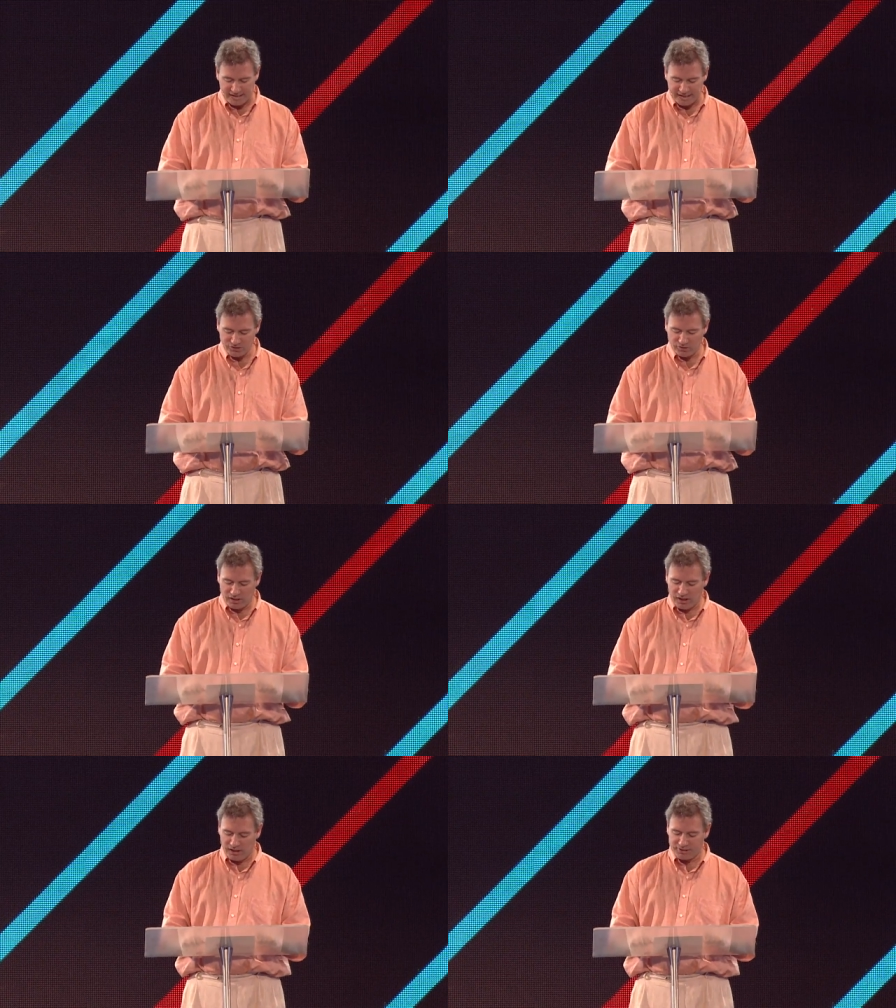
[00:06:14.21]
and your
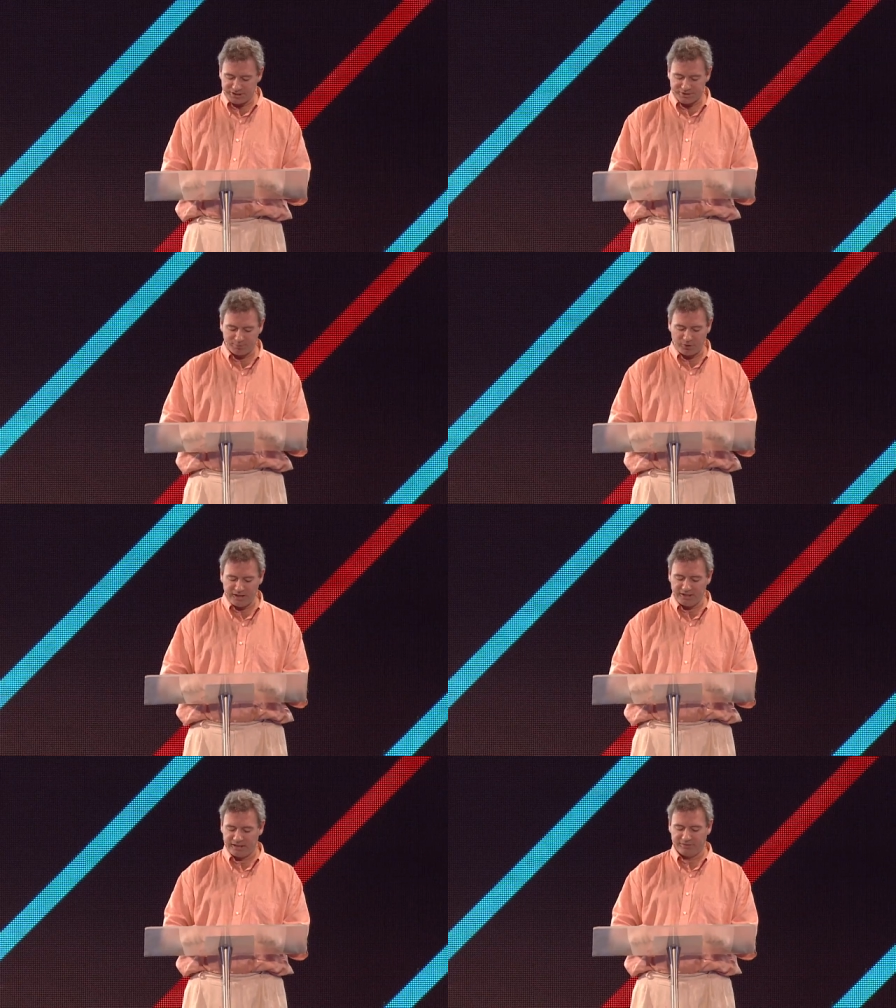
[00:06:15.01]
heart is
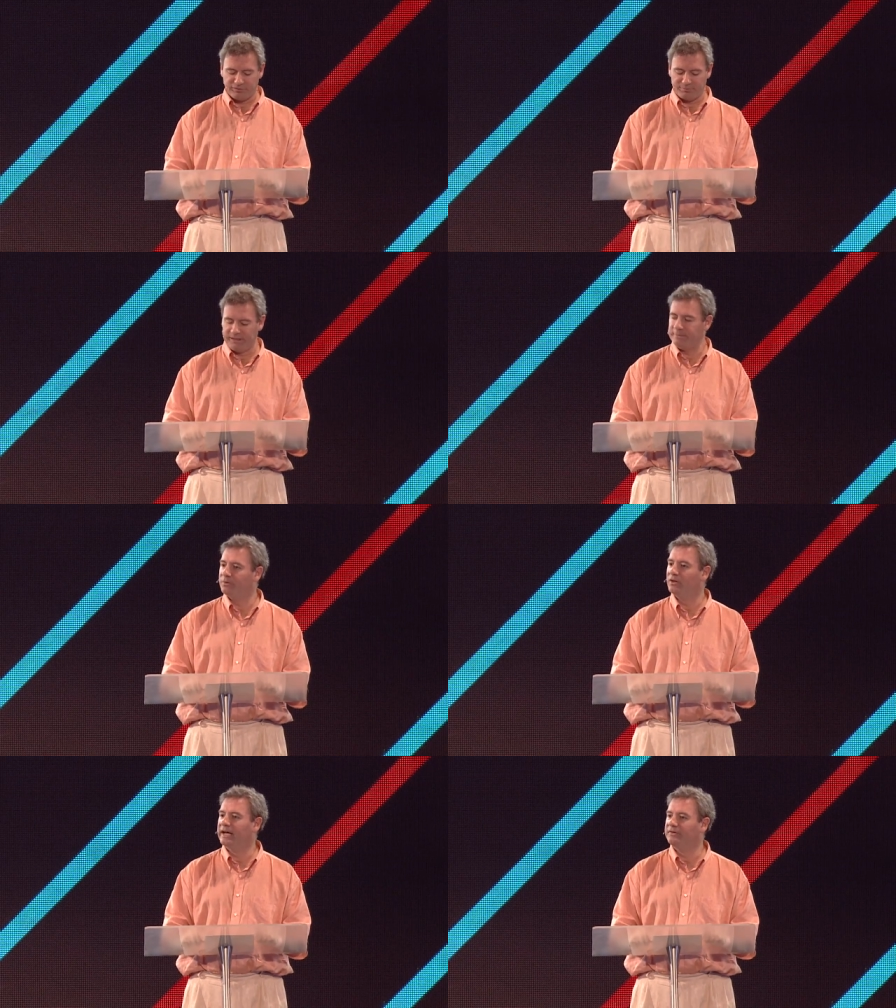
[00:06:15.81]
breaking for
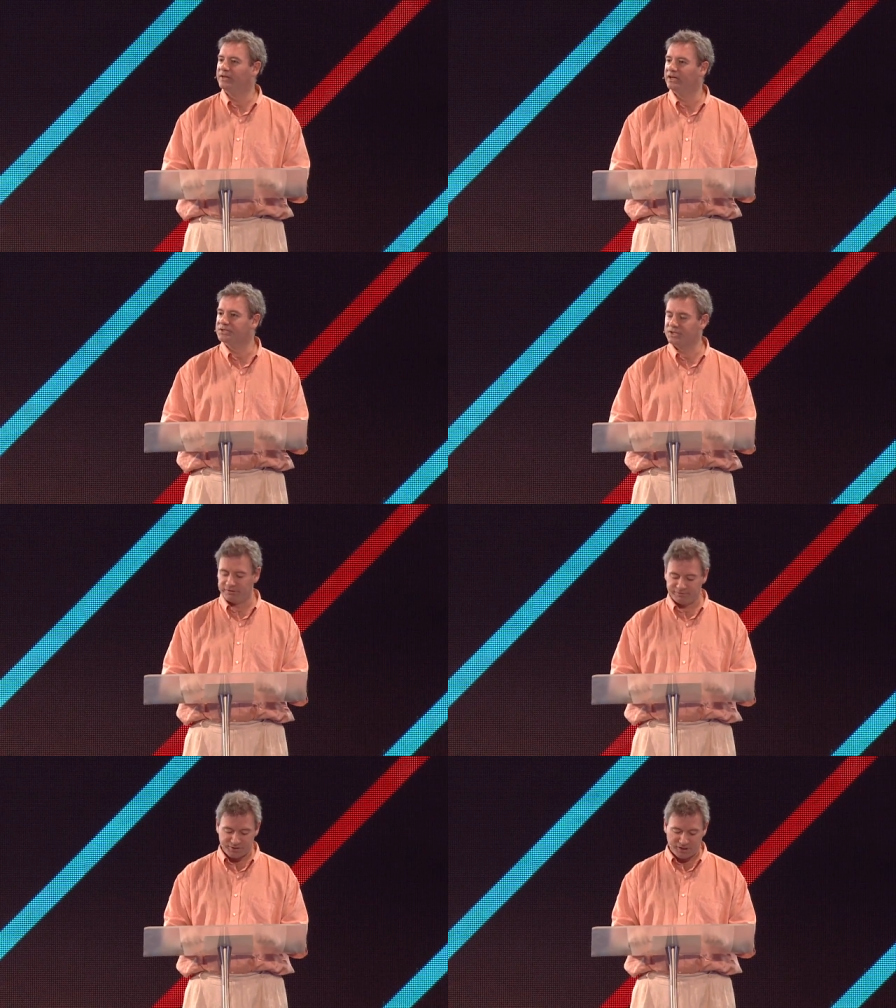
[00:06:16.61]
people having a
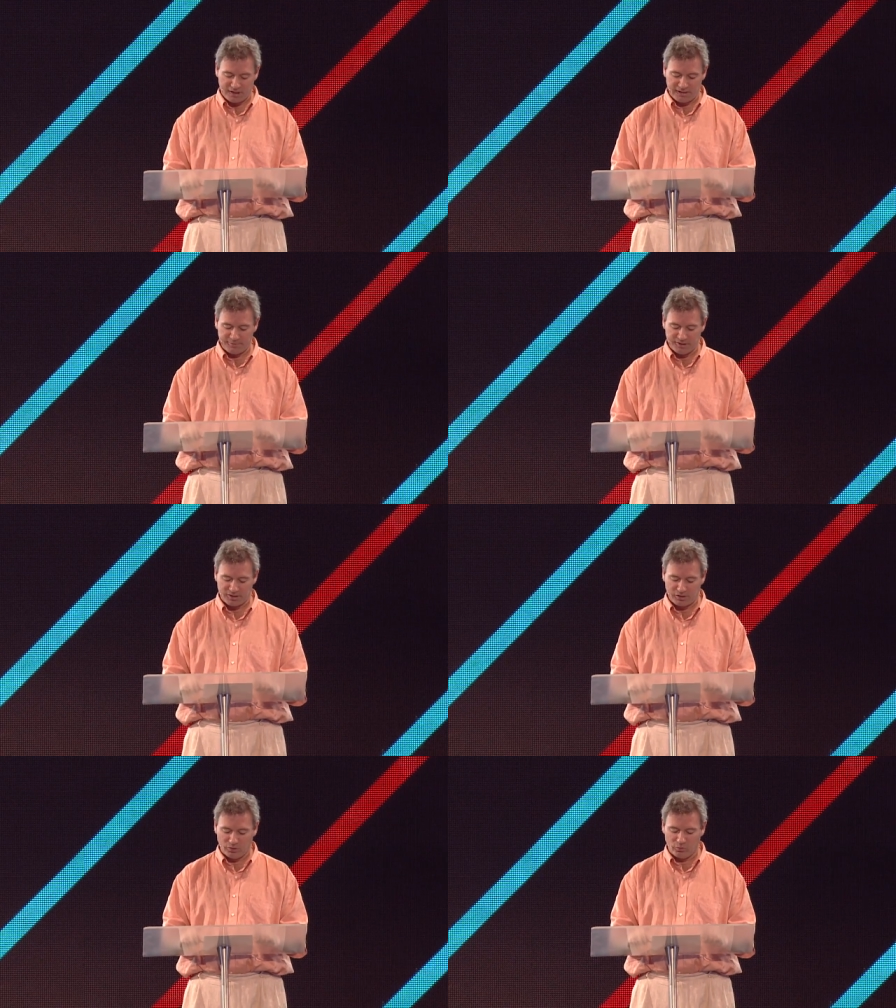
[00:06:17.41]
tough time in the
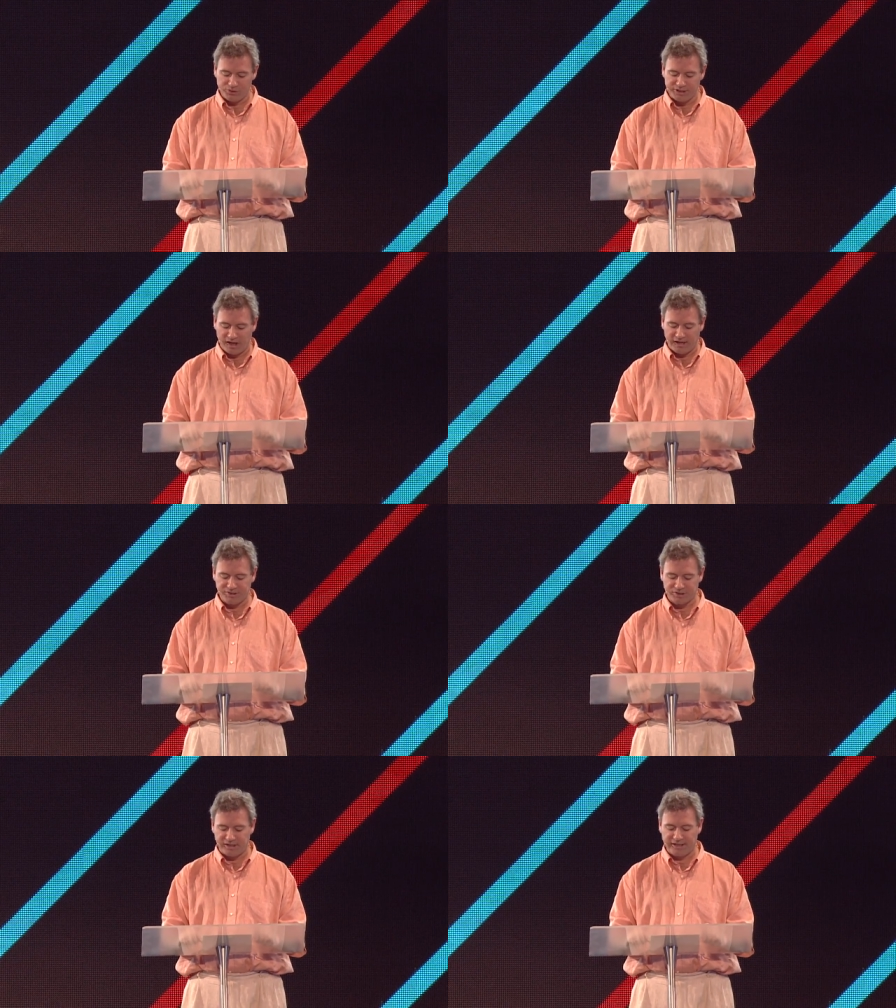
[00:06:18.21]
cold, in
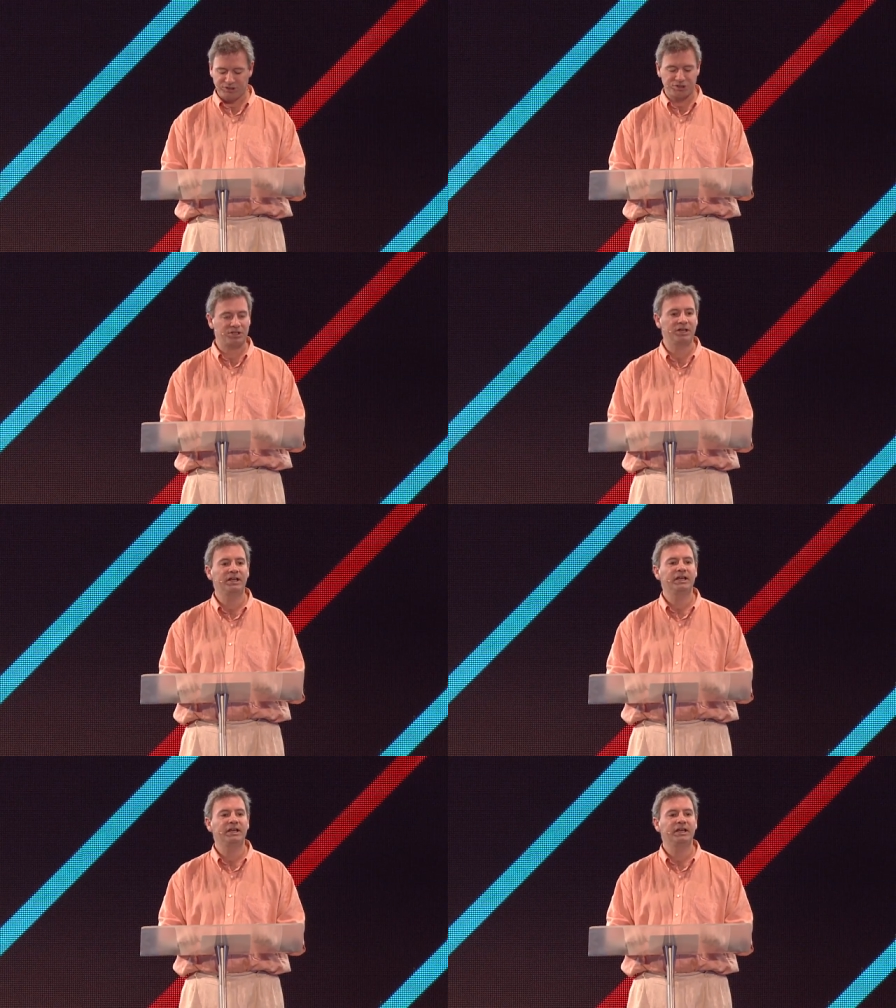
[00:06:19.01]
isolation,